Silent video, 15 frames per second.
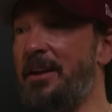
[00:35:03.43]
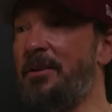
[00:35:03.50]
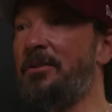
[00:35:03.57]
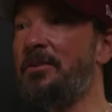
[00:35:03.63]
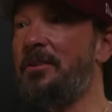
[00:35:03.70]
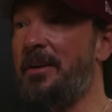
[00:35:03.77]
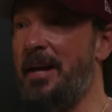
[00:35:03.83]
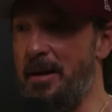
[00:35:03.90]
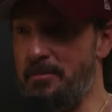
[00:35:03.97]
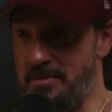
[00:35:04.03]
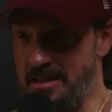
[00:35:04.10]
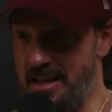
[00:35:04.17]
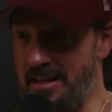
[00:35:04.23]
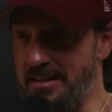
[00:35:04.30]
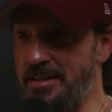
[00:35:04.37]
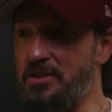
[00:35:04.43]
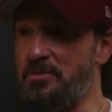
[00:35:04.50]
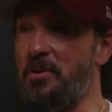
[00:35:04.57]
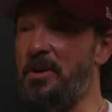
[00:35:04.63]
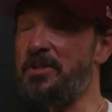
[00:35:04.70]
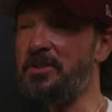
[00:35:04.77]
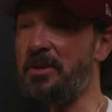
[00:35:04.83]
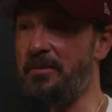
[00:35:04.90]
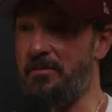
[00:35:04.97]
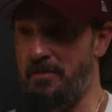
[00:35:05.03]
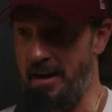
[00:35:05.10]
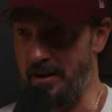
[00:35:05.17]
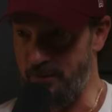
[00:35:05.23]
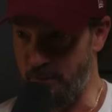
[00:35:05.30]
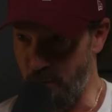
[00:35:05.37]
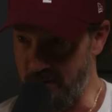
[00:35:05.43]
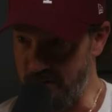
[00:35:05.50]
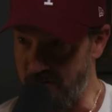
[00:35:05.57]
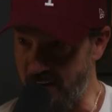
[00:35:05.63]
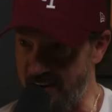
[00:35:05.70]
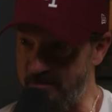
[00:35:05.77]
will empty that dishwasher at 5:45